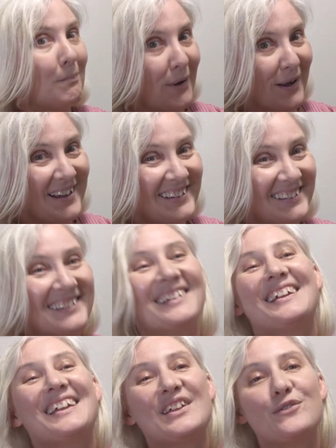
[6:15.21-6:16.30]
But
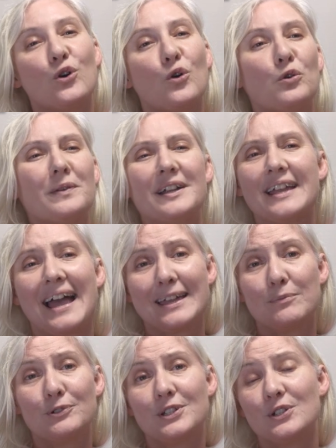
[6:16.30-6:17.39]
if you're already
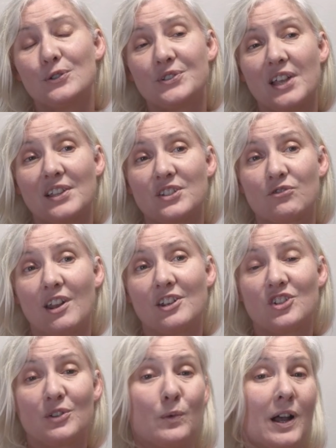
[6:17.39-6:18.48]
able to use that
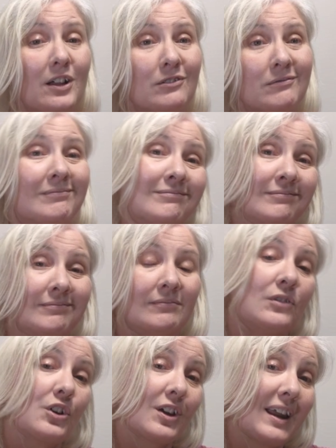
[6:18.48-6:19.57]
strategy well,
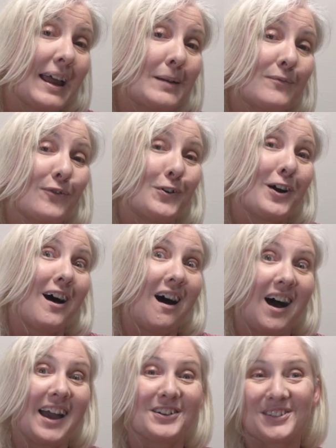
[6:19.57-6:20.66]
you can aim for a
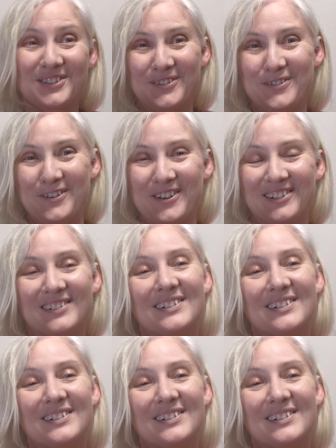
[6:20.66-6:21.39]
higher score.